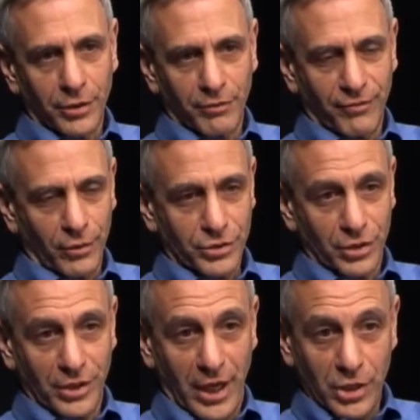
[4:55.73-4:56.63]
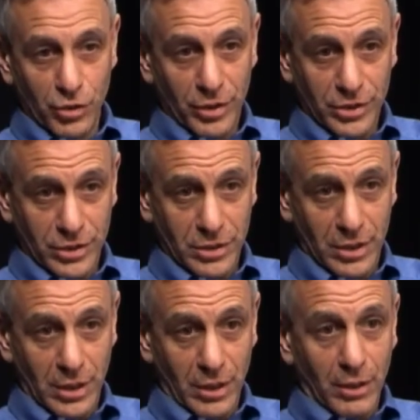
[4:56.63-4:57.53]
Other folks are
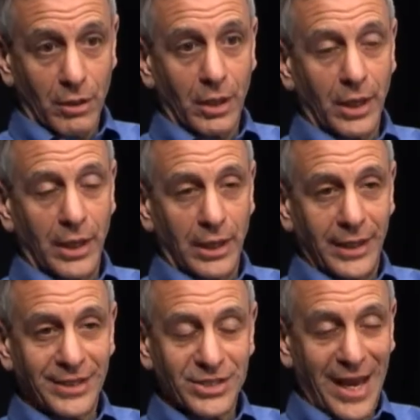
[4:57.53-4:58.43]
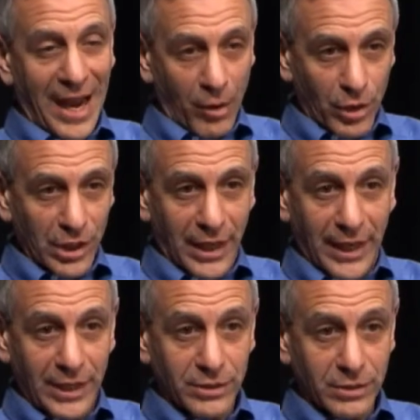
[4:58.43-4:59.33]
dangerous. Uh, it's our
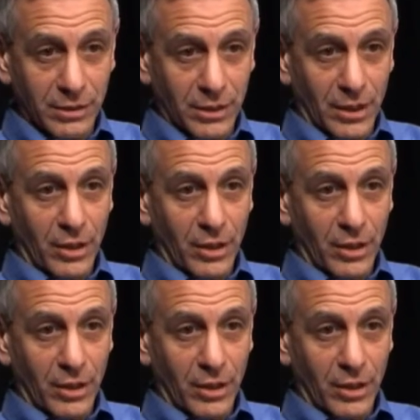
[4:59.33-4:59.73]
land.